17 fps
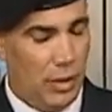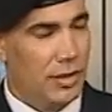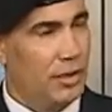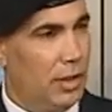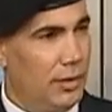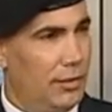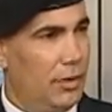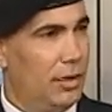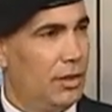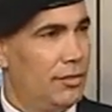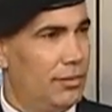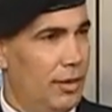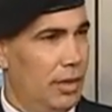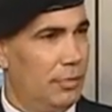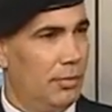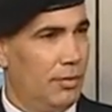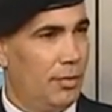has given us
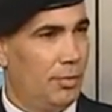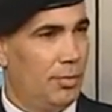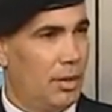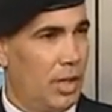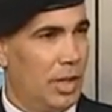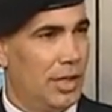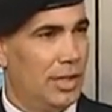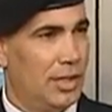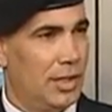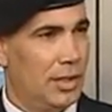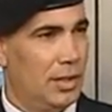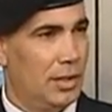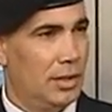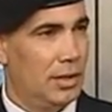freedom of the press.